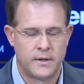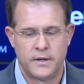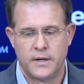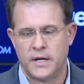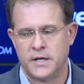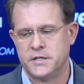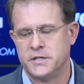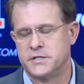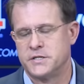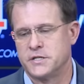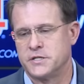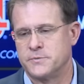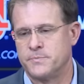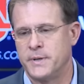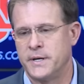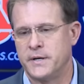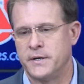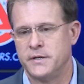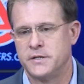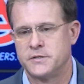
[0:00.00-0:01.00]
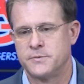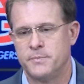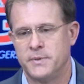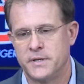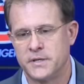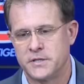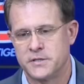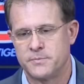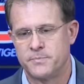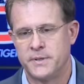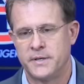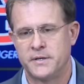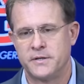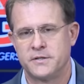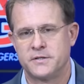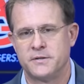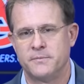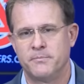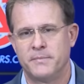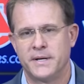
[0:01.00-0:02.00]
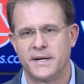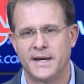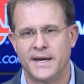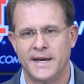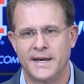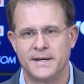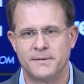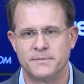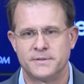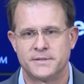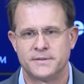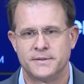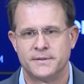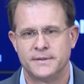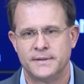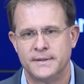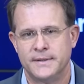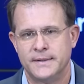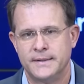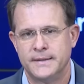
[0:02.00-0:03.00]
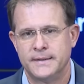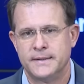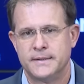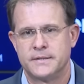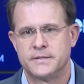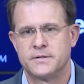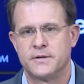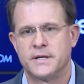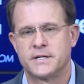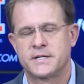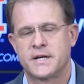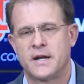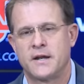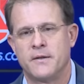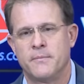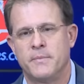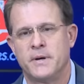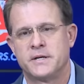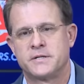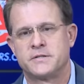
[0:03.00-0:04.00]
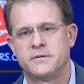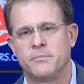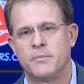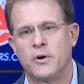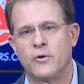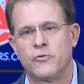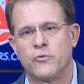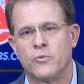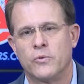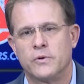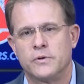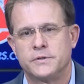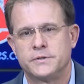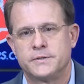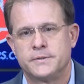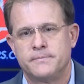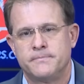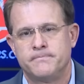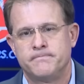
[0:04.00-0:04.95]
not just experienced, but experienced in big games. So that's kind of the best of both worlds.